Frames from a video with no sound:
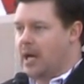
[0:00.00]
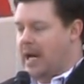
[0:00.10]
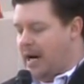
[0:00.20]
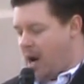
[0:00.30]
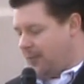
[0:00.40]

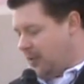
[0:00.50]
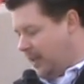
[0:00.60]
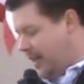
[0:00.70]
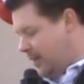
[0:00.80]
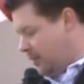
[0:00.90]
And I often
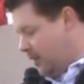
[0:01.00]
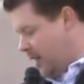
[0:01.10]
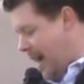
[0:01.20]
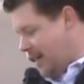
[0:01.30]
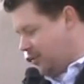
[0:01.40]
get
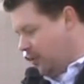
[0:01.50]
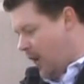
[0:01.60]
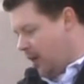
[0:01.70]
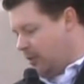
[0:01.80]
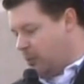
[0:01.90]
asked a
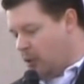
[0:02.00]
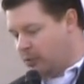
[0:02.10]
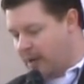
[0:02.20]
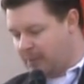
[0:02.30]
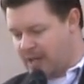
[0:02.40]
lot on the program,